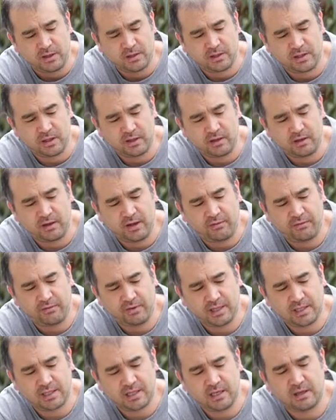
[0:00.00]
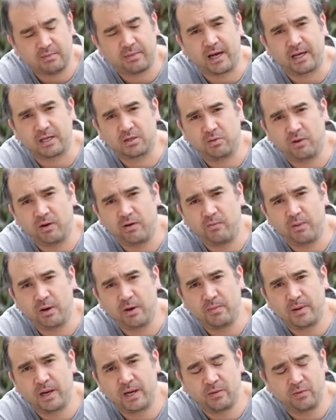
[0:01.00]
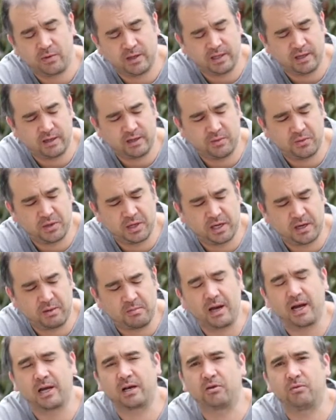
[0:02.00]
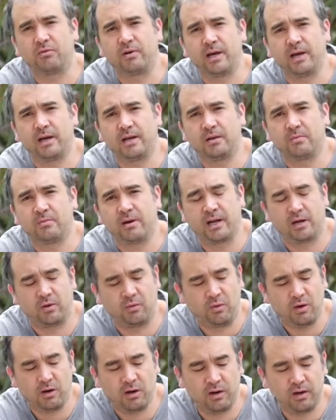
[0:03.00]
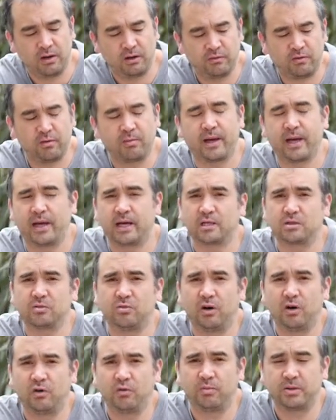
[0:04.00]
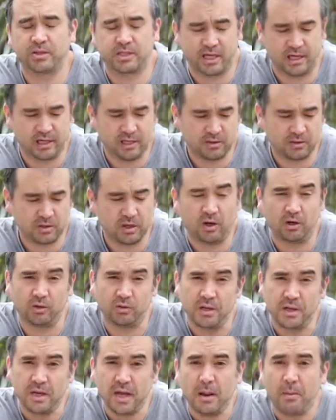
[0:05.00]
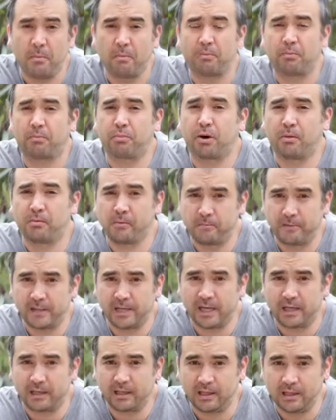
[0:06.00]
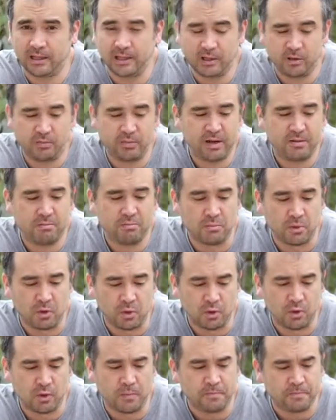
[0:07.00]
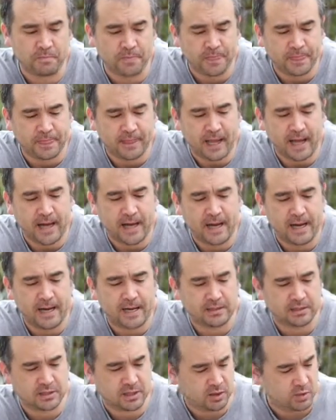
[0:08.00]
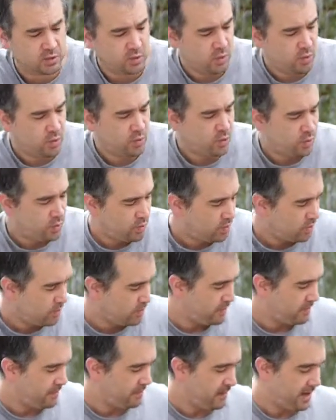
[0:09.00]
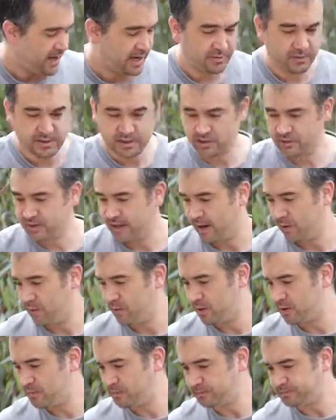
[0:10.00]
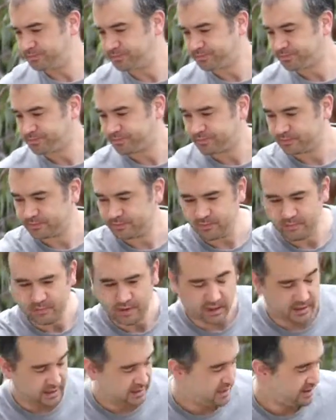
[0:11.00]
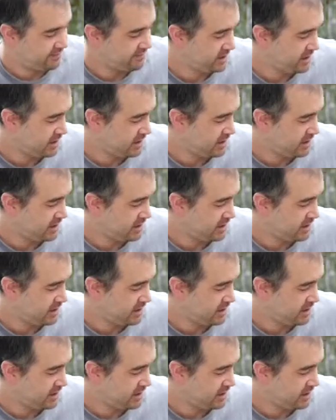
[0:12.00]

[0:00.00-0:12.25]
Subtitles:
So if we see about 12 bome, we know that we're going to make around about a wine of about 12% alcohol, probably a little bit more. So how do we do that? Well, let's have a